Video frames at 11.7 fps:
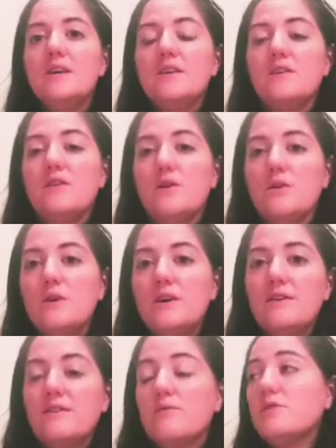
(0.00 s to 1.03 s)
you know,
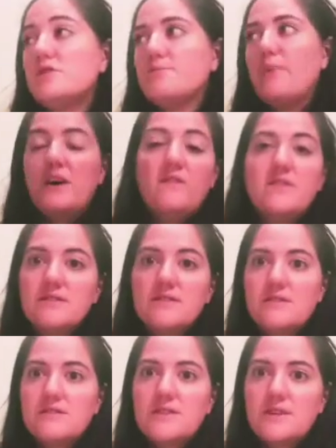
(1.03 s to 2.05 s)
because once your pelvis is
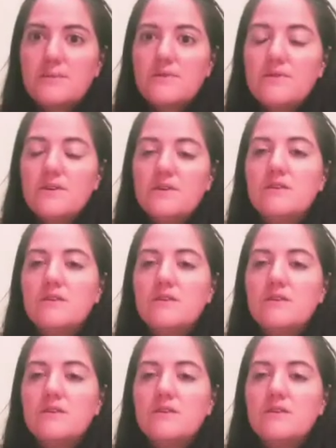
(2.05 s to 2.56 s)
unstable,